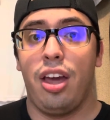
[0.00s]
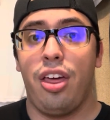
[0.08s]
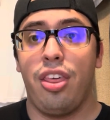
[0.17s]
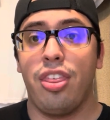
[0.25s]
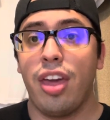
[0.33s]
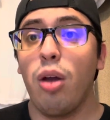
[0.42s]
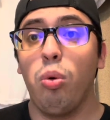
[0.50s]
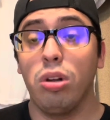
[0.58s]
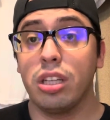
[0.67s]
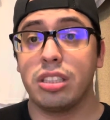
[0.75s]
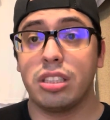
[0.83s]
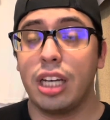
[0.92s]
they
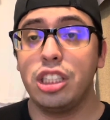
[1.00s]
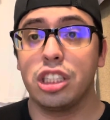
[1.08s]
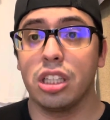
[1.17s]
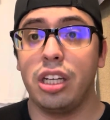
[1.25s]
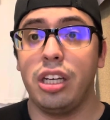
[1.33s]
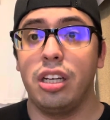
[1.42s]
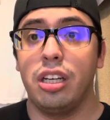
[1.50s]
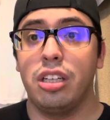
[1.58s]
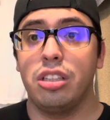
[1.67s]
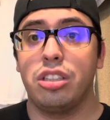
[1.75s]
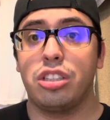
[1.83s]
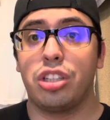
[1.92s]
will essentially
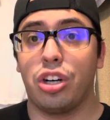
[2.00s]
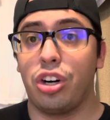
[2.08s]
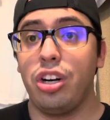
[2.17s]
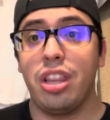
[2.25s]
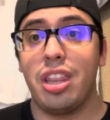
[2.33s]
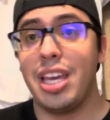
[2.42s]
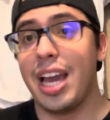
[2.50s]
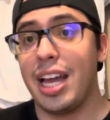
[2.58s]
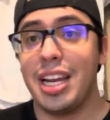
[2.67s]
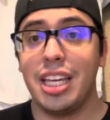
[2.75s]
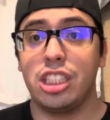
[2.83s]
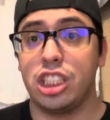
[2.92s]
turn the
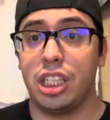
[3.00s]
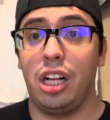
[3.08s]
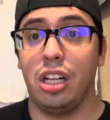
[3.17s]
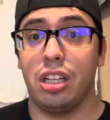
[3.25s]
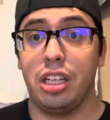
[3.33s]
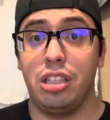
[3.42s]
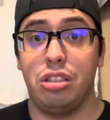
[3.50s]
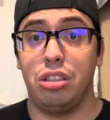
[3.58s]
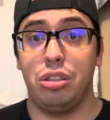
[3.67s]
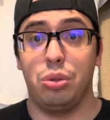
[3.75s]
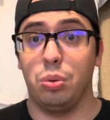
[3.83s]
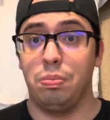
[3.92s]
NHL
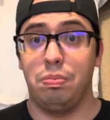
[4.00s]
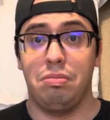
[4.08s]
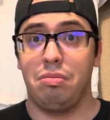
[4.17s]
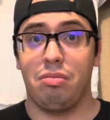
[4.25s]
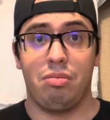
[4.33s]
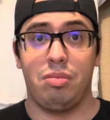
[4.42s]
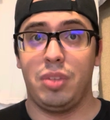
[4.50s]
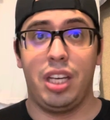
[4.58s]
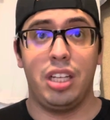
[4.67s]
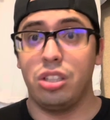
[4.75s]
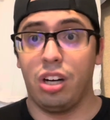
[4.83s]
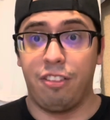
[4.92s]
into
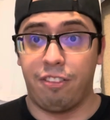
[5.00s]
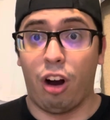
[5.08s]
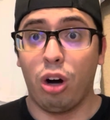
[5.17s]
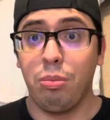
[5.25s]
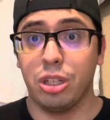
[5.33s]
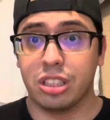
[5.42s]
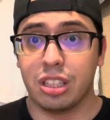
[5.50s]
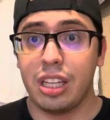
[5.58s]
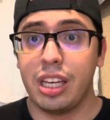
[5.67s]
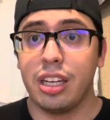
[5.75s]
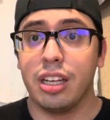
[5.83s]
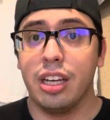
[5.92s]
a farmers
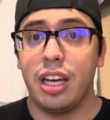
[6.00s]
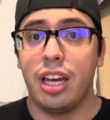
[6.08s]
league.